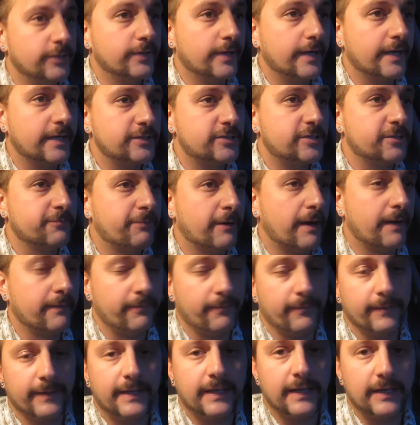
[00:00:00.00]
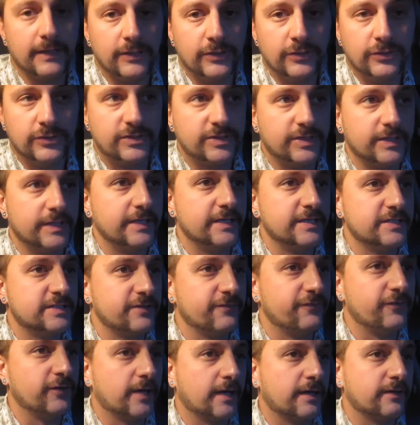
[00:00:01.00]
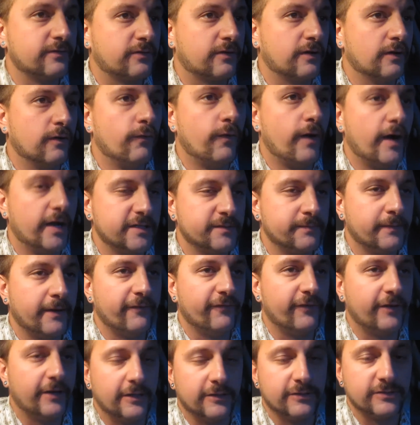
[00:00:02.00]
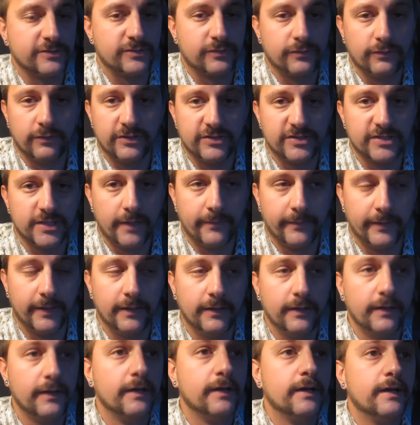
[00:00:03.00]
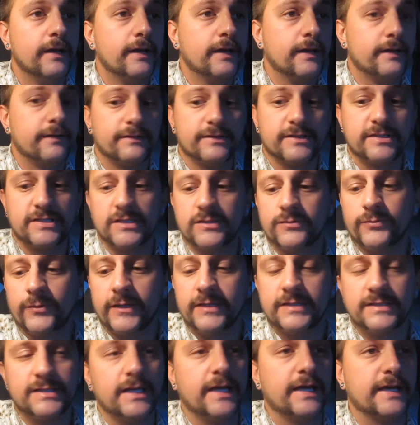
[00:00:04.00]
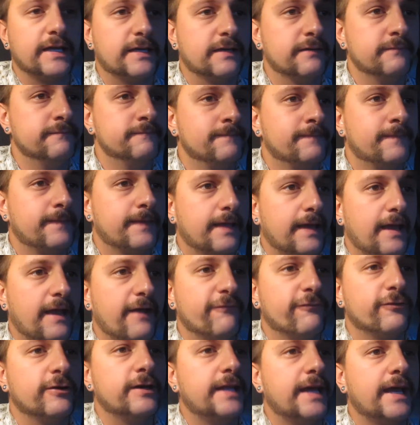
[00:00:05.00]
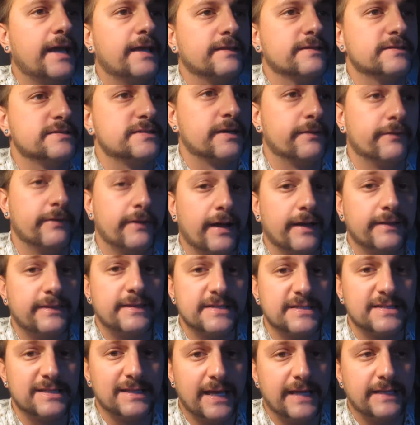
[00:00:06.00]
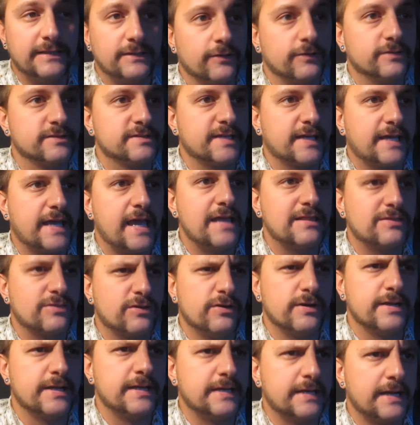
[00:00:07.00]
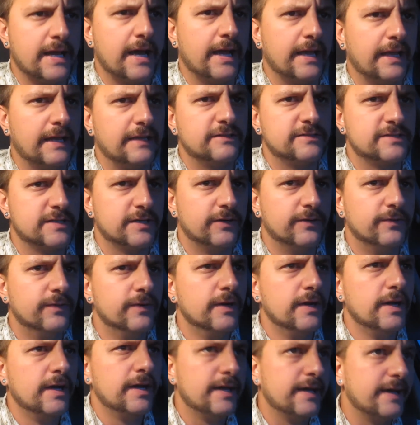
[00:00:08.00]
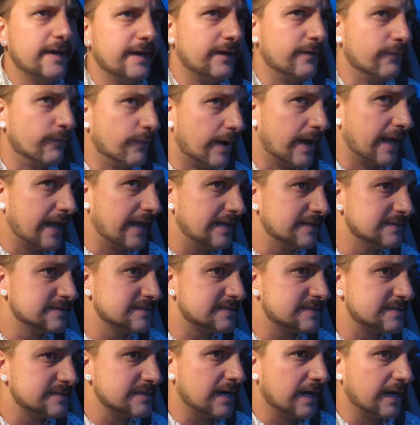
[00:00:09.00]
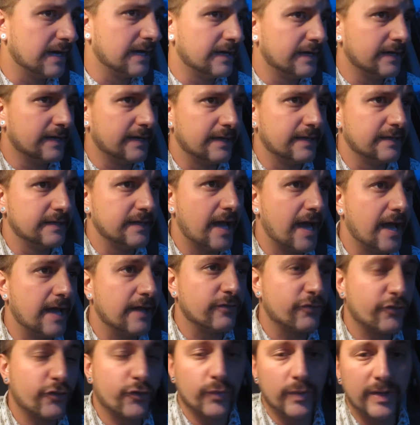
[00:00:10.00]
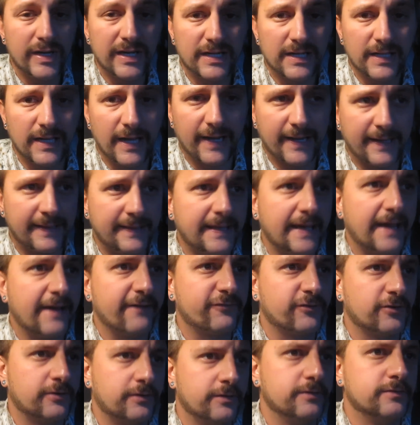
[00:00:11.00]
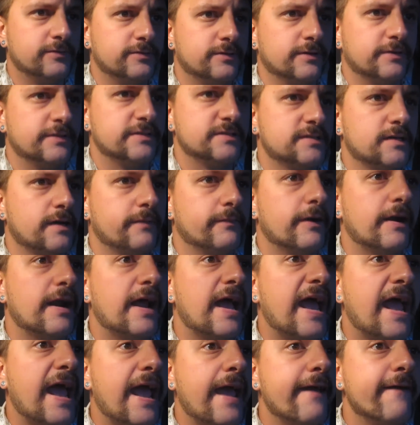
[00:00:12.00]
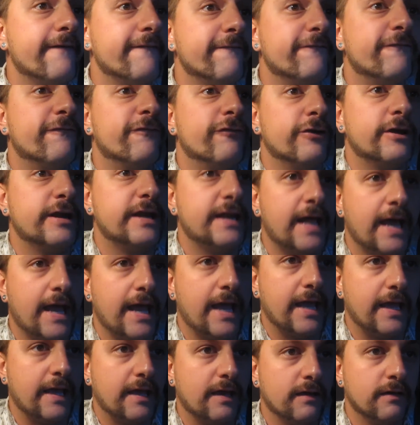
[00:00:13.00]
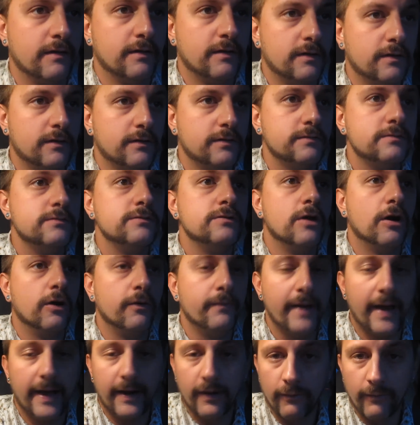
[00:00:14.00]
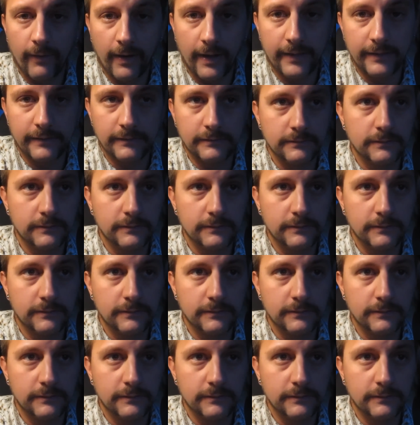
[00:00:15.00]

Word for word: You guys should probably get used to this if you guys are gonna watch my videos through the summer. This is what it's like every day in the summer. Not this late though. It's like 8:30 at night. So it rains uh, at three o'clock in the afternoon during the summer every day, no matter what.